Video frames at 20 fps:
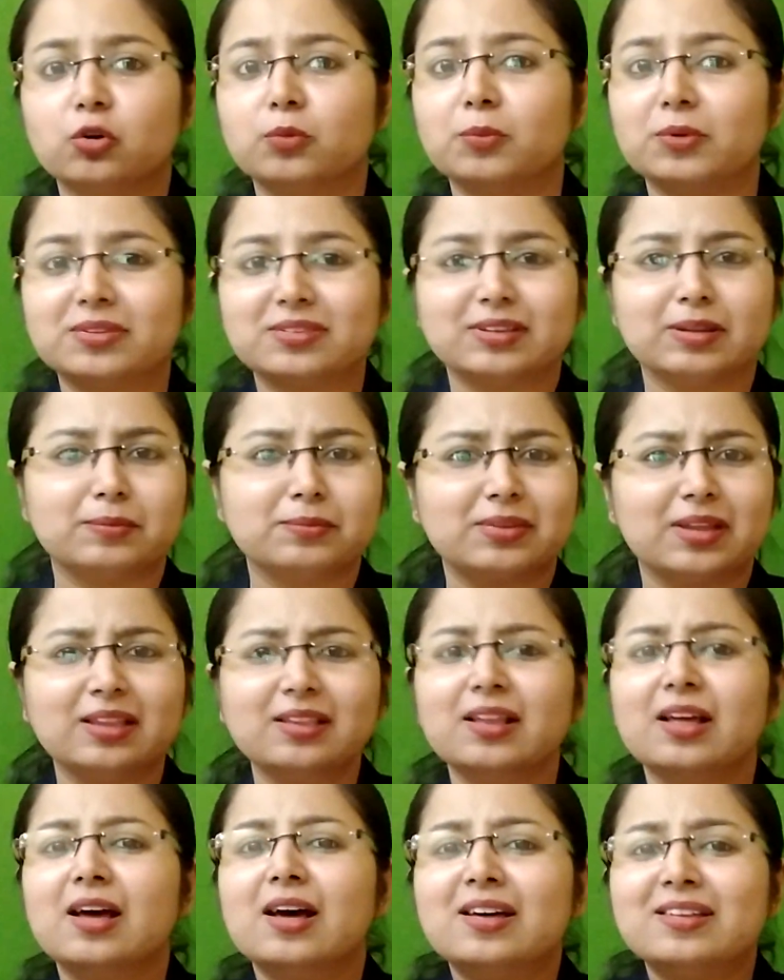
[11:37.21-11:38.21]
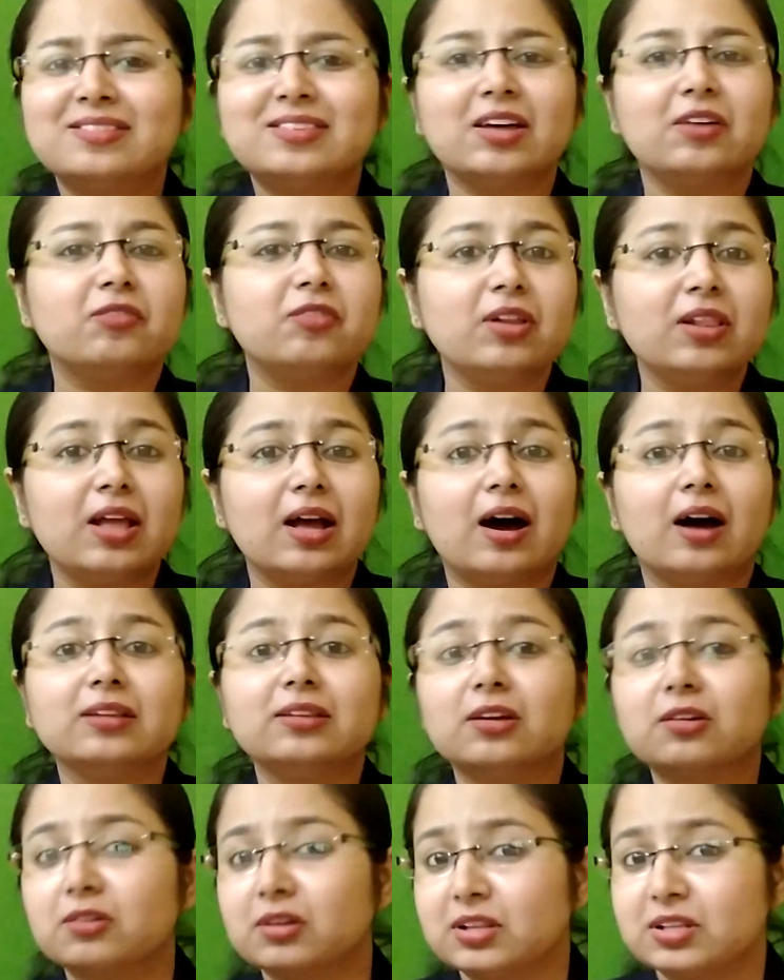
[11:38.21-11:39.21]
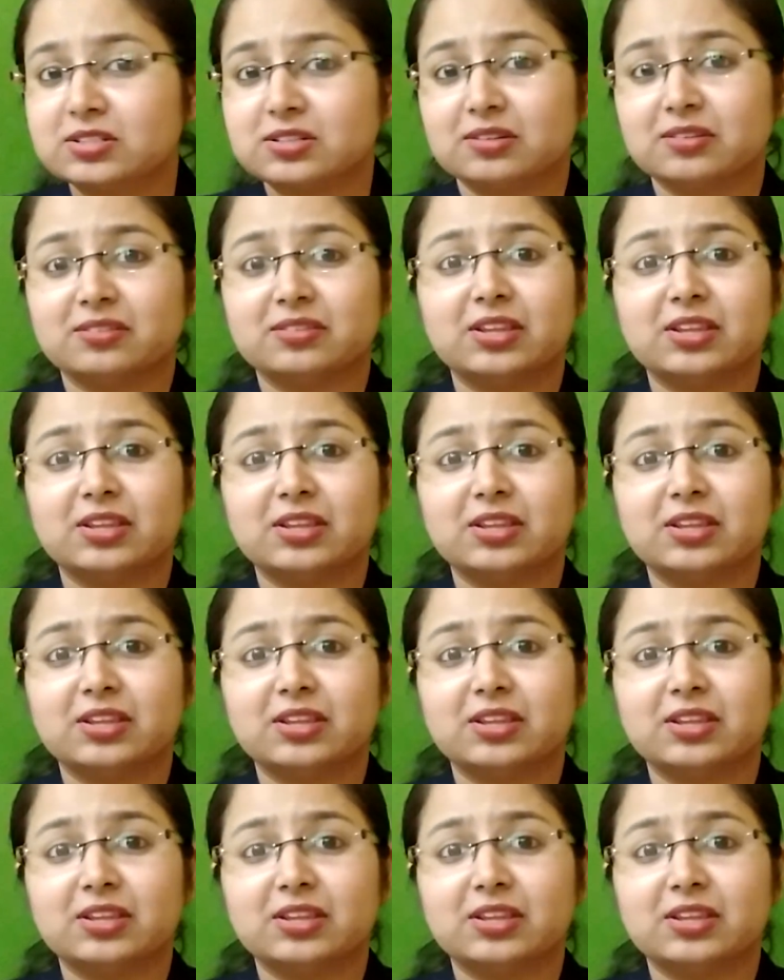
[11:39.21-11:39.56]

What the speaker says: Muslims and several other religions,